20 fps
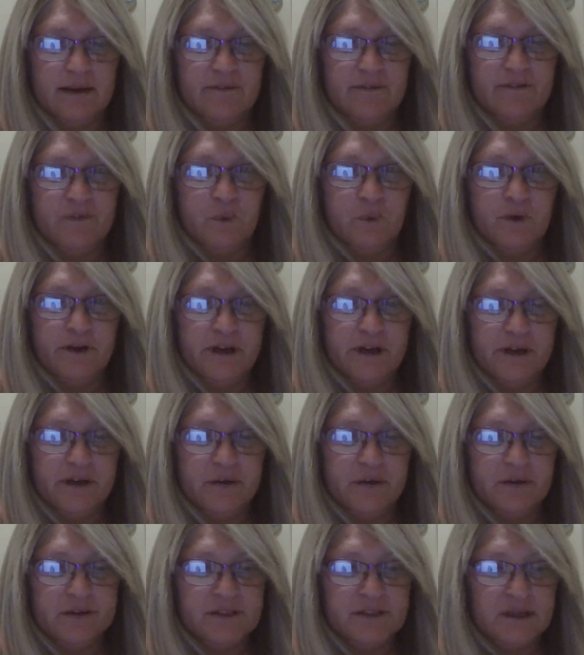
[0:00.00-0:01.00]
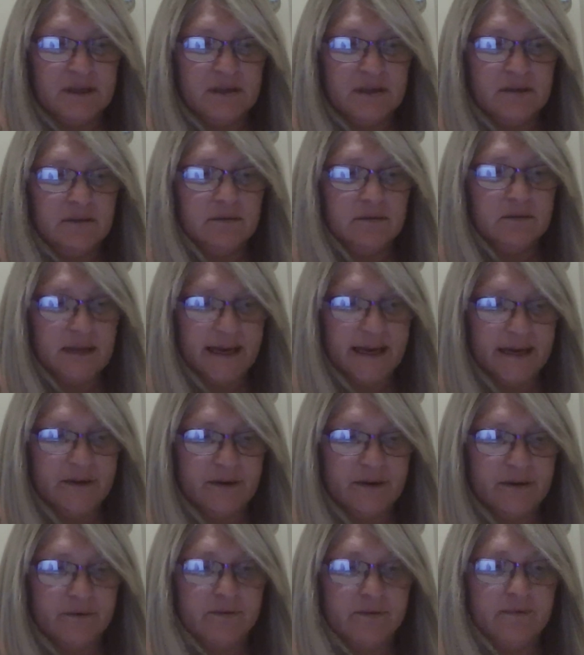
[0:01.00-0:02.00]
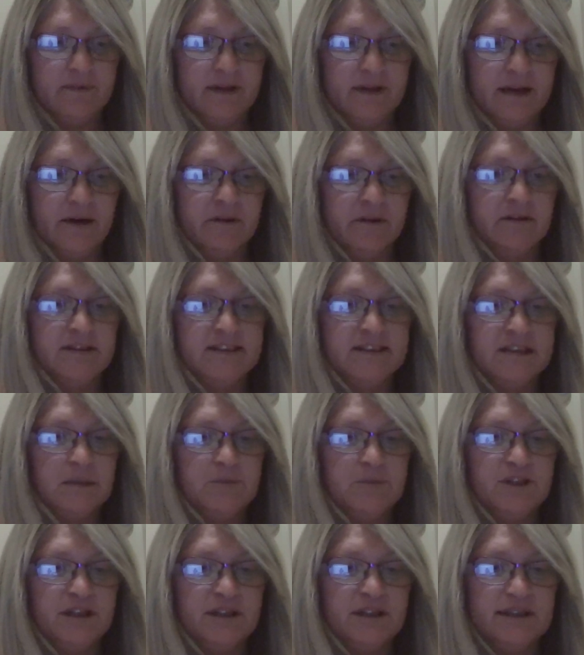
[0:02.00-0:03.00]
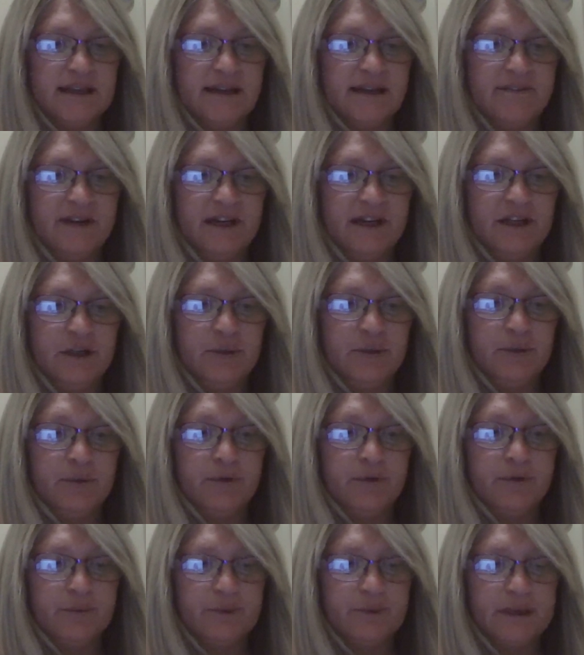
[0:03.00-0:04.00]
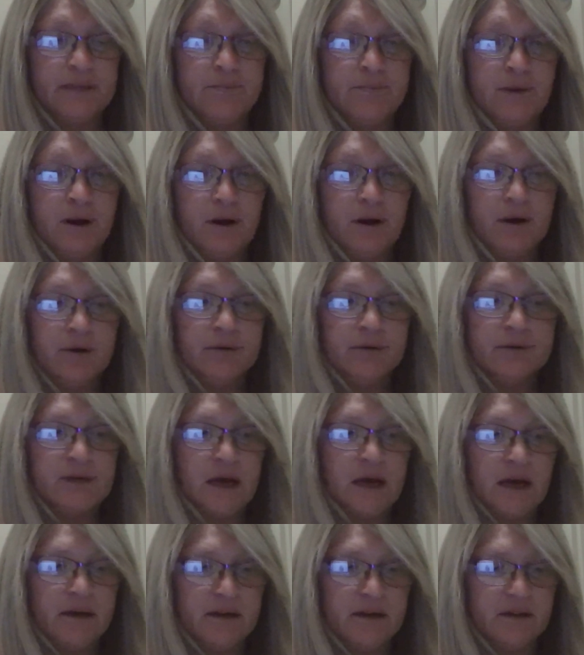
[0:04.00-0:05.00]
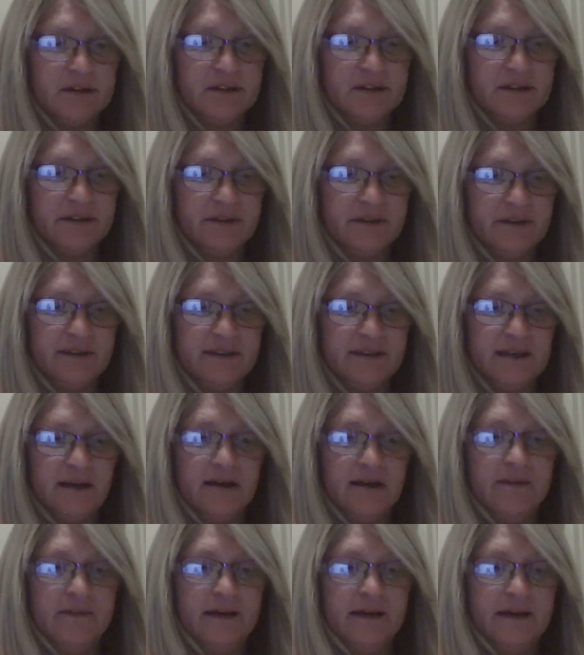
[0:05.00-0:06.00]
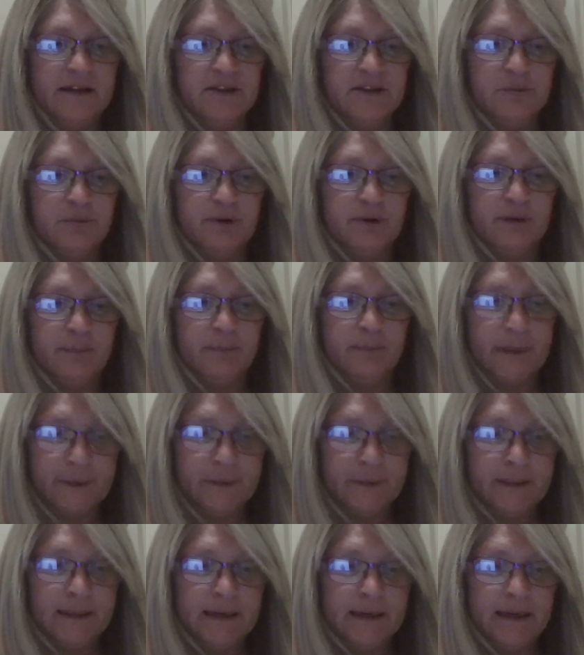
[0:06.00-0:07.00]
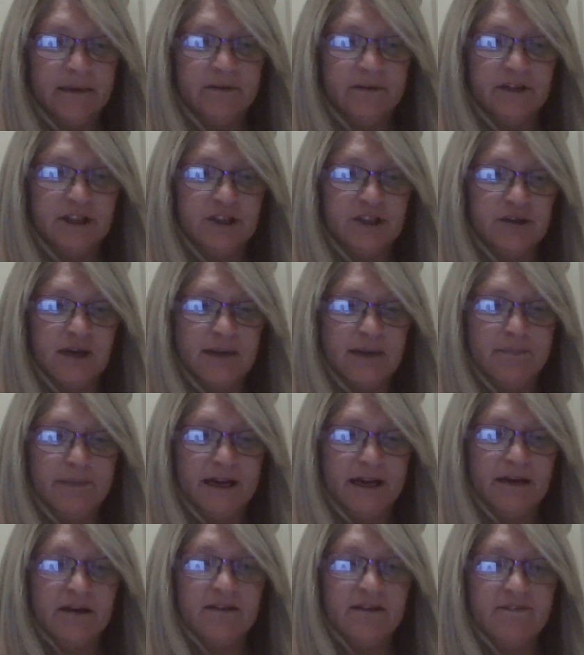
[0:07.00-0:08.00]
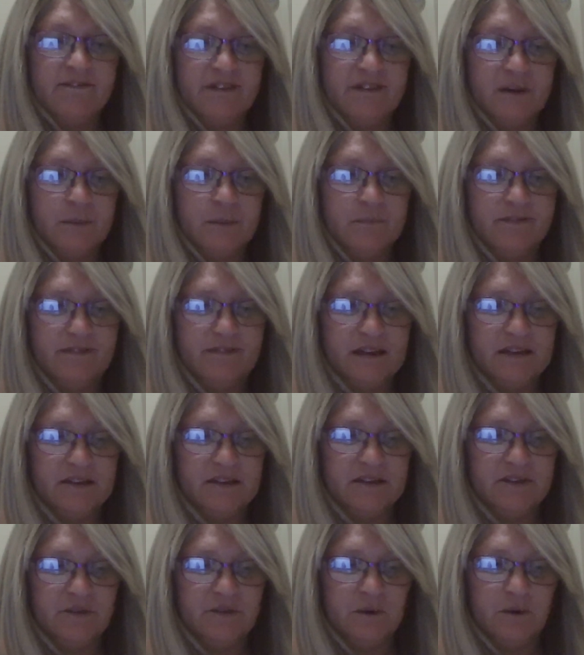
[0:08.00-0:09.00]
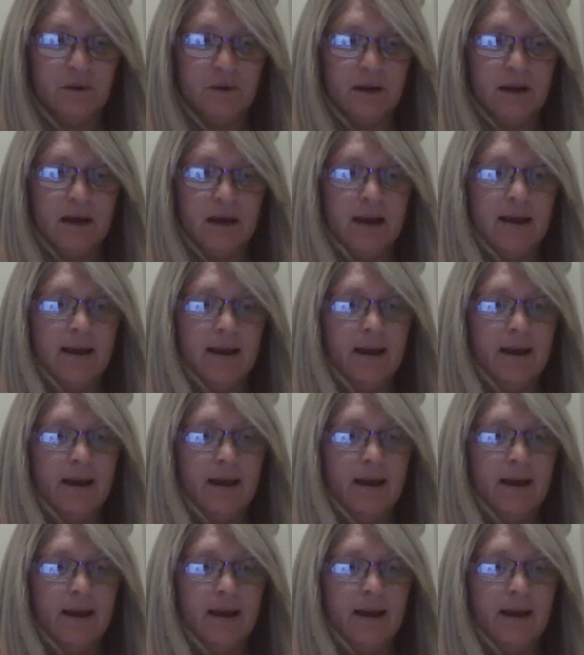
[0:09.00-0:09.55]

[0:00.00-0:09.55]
Now, four years later, they are the subject of a new three part docu-series that that is premiering at the Tribeca Film Festival.